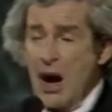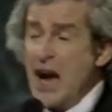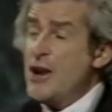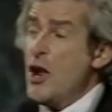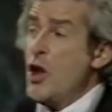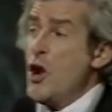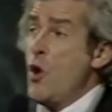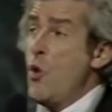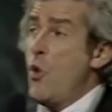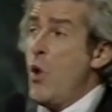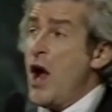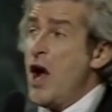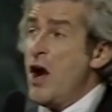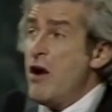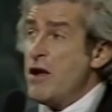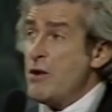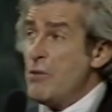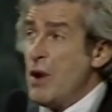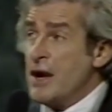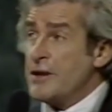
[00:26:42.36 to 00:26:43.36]
I don't know where
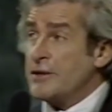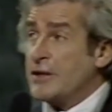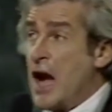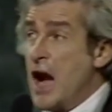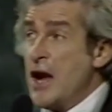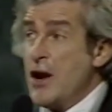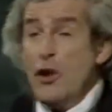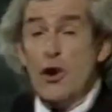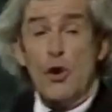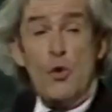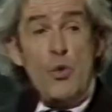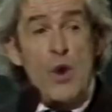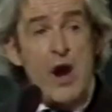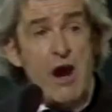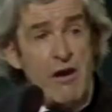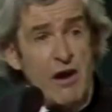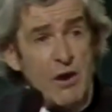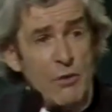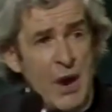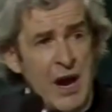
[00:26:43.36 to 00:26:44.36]
he went. I don't know
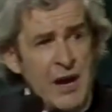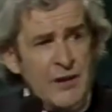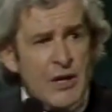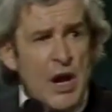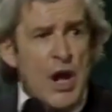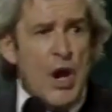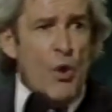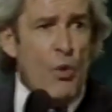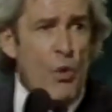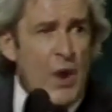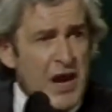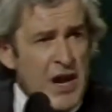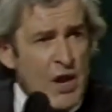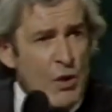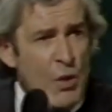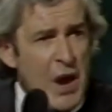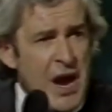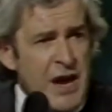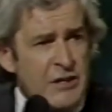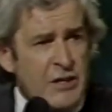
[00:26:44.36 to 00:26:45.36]
where he went, when
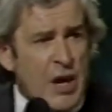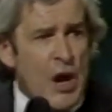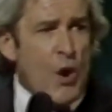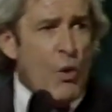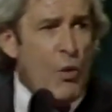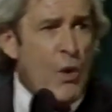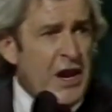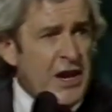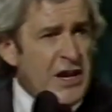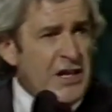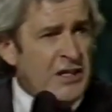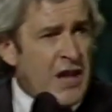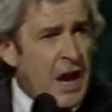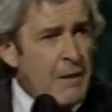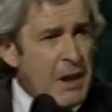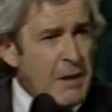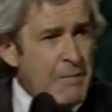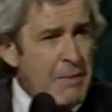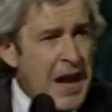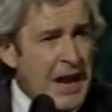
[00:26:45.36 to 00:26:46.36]
he's
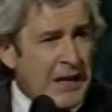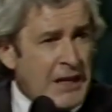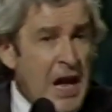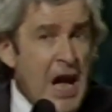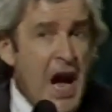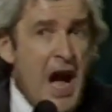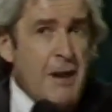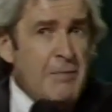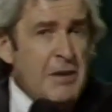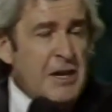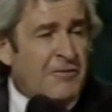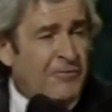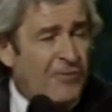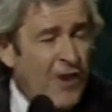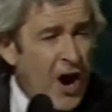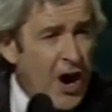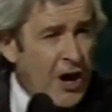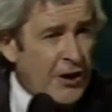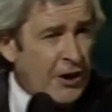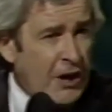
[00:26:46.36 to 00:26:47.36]
coming back. I'm his
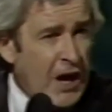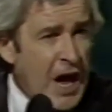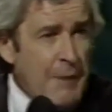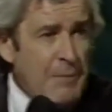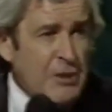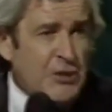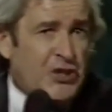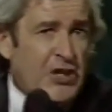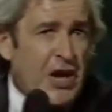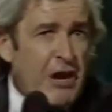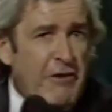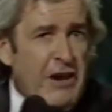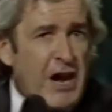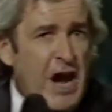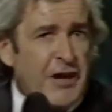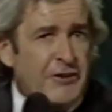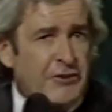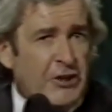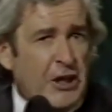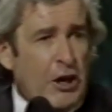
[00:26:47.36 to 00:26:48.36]
father. I'm a
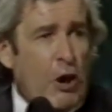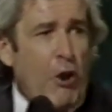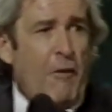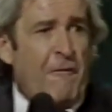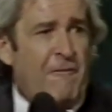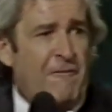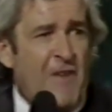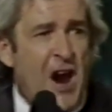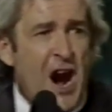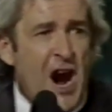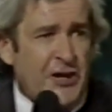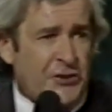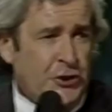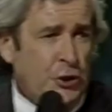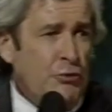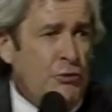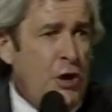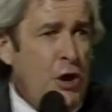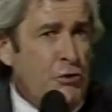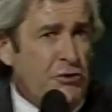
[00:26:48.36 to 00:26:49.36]
geriatric old fart
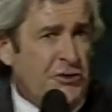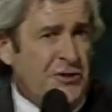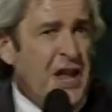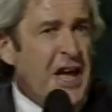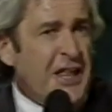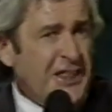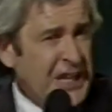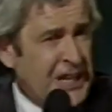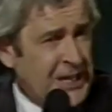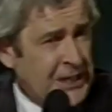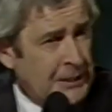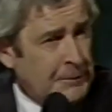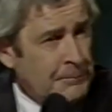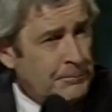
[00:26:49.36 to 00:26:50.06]
who knows nothing.